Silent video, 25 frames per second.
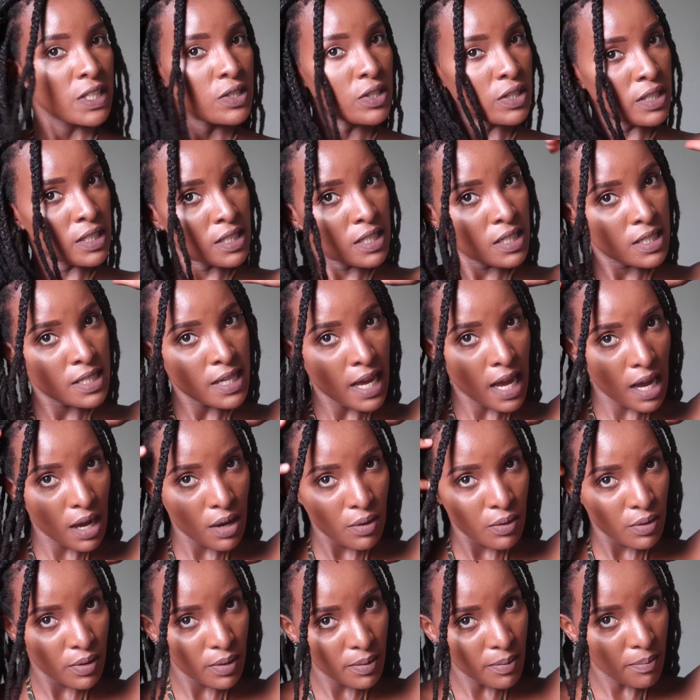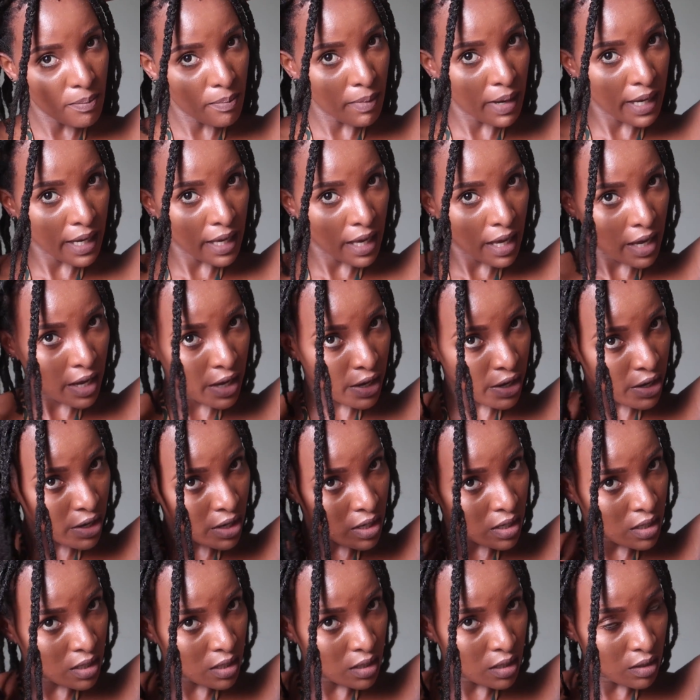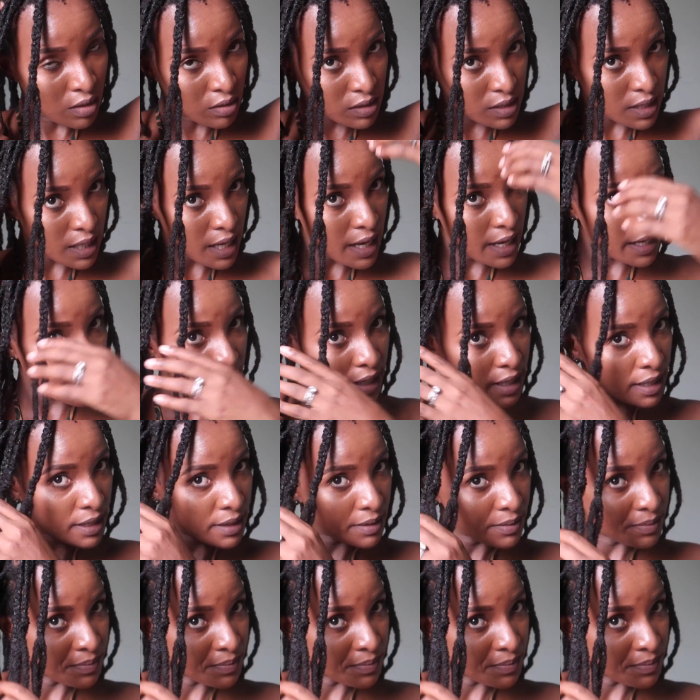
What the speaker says: So this is how my hair looks like.